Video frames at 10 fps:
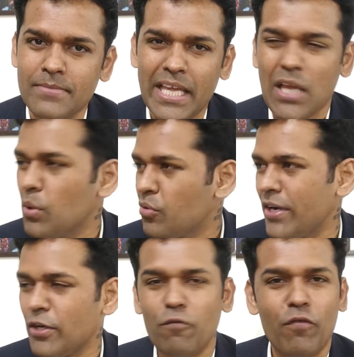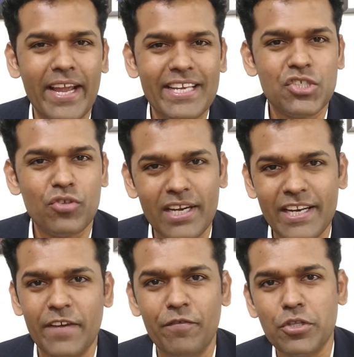He would try to find struggle
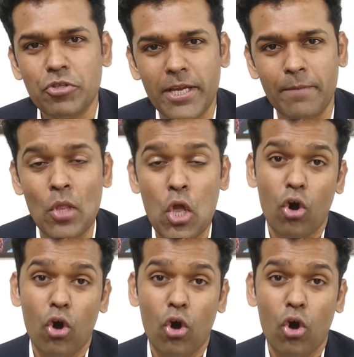in everything,